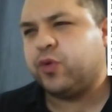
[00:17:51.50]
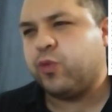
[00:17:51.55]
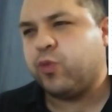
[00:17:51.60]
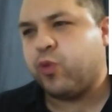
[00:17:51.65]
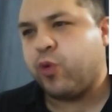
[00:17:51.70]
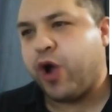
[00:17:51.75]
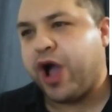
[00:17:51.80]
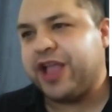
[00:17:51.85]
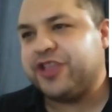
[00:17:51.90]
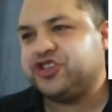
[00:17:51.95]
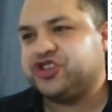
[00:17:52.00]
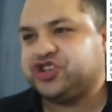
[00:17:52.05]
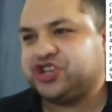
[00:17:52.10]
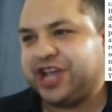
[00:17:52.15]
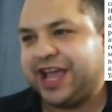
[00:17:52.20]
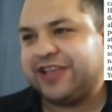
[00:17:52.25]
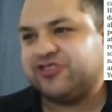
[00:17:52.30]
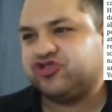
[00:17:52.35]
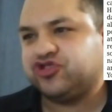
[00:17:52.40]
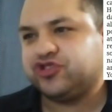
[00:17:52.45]

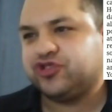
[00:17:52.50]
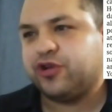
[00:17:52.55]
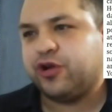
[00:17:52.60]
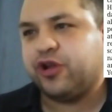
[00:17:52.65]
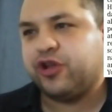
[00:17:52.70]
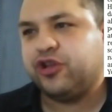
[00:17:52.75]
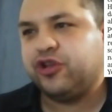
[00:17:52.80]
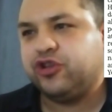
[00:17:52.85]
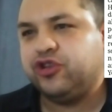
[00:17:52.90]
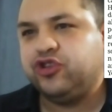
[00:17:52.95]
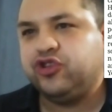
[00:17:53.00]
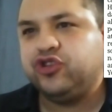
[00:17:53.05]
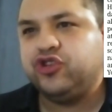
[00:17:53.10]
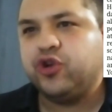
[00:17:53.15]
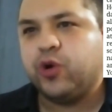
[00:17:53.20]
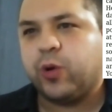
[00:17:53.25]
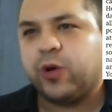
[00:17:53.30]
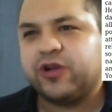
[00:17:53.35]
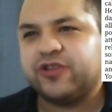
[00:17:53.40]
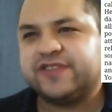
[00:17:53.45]
Rochester.
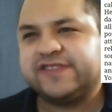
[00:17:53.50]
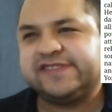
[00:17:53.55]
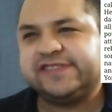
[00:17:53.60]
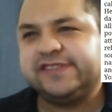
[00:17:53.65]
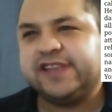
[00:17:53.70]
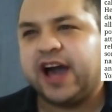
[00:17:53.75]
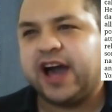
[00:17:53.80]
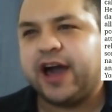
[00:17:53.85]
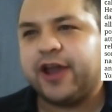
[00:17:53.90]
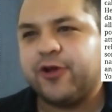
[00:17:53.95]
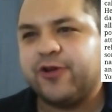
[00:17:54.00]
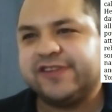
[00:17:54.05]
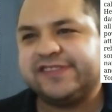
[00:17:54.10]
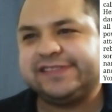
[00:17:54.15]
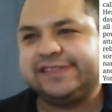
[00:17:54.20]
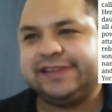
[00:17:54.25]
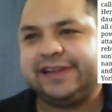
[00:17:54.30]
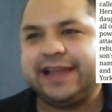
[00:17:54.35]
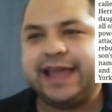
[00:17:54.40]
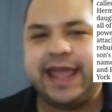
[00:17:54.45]
York's
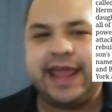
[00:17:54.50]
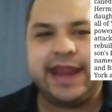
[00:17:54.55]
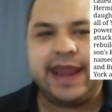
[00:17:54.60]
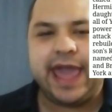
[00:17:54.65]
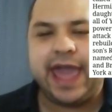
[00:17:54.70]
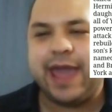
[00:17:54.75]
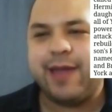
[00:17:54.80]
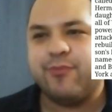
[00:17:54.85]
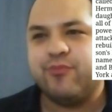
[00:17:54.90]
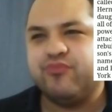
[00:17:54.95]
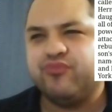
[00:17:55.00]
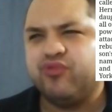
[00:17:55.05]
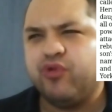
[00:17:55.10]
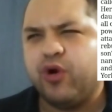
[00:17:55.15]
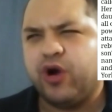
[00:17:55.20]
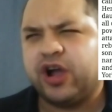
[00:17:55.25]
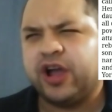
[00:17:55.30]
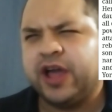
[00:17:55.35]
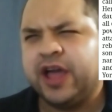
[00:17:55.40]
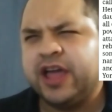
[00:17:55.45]
daughters Lynn and
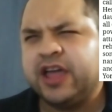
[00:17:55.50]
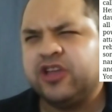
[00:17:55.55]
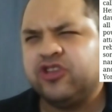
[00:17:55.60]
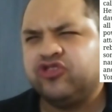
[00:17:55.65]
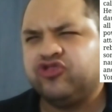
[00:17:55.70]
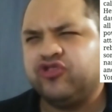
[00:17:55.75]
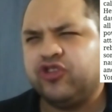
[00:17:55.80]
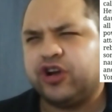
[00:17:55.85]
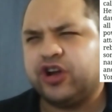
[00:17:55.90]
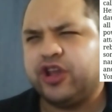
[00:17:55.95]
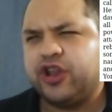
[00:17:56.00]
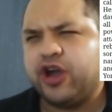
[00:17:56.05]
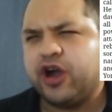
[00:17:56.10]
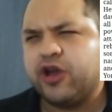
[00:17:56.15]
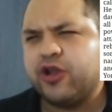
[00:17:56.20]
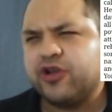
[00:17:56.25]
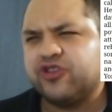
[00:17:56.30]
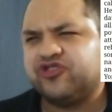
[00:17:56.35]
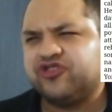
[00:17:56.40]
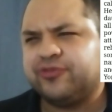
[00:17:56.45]
Brooke took
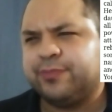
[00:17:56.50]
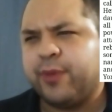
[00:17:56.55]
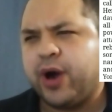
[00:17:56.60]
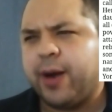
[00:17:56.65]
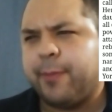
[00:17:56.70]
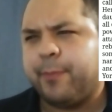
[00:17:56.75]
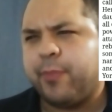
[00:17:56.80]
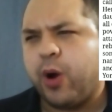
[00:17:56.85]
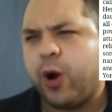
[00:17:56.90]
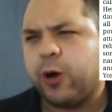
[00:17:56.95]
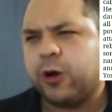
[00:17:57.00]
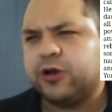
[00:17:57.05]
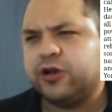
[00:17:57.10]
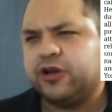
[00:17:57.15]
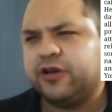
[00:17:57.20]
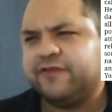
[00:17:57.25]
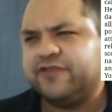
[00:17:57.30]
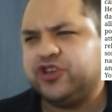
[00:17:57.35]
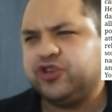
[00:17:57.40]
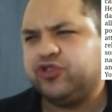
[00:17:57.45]
another small
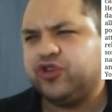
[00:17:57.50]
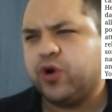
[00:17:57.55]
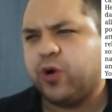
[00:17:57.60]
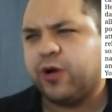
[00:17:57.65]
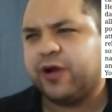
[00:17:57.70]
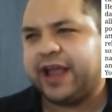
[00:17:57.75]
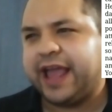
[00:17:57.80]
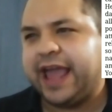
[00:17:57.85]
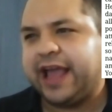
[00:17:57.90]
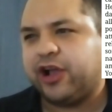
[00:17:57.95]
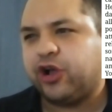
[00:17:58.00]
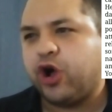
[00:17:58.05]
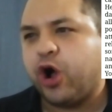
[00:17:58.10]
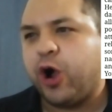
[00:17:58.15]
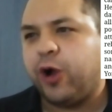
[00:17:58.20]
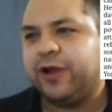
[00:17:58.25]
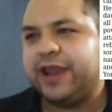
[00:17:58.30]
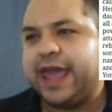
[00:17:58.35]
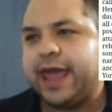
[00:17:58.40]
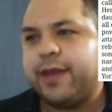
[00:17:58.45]
part of New York and
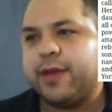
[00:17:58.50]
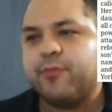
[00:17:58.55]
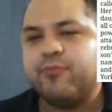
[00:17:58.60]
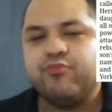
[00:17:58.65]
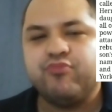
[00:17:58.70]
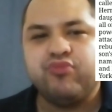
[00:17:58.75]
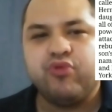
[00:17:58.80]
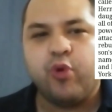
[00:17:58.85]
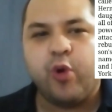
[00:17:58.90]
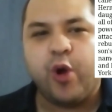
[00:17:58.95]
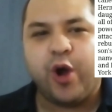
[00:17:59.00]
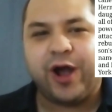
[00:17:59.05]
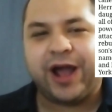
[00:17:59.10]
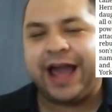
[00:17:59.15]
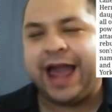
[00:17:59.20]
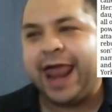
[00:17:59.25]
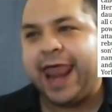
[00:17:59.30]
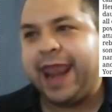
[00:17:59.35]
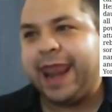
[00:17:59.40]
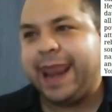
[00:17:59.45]
called it
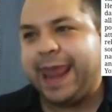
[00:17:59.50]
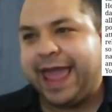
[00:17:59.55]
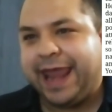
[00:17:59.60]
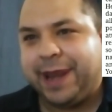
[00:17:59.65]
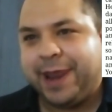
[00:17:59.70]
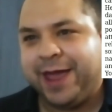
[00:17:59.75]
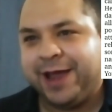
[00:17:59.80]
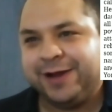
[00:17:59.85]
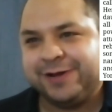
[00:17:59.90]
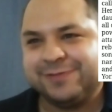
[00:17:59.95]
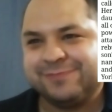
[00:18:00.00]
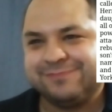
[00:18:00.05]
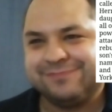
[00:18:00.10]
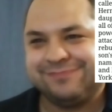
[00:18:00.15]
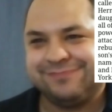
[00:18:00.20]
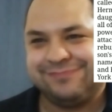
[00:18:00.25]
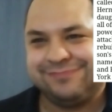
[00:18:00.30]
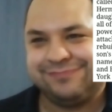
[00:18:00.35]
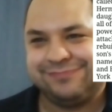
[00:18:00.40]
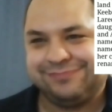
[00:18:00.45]
Brooklyn.
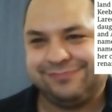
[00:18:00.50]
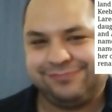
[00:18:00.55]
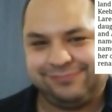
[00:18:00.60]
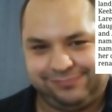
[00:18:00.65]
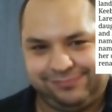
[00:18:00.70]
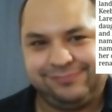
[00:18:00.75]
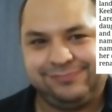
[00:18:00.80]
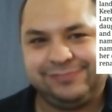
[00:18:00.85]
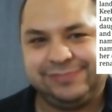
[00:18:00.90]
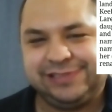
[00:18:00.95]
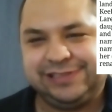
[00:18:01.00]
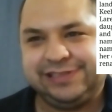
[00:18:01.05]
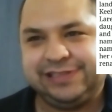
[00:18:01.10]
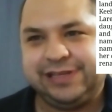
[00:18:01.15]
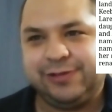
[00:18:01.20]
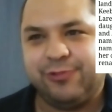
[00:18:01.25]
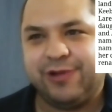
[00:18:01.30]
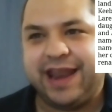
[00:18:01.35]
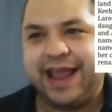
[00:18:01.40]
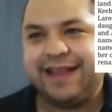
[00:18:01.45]

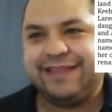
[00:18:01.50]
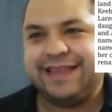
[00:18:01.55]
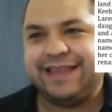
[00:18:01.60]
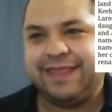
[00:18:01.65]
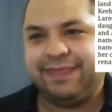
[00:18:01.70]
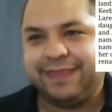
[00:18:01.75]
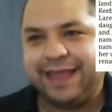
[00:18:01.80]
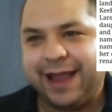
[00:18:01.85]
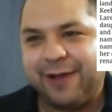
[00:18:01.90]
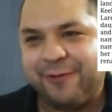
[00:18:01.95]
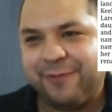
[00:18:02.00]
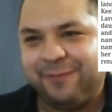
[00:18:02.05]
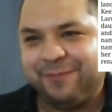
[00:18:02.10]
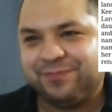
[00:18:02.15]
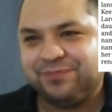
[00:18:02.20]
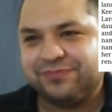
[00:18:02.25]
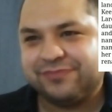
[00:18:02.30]
See what I did there?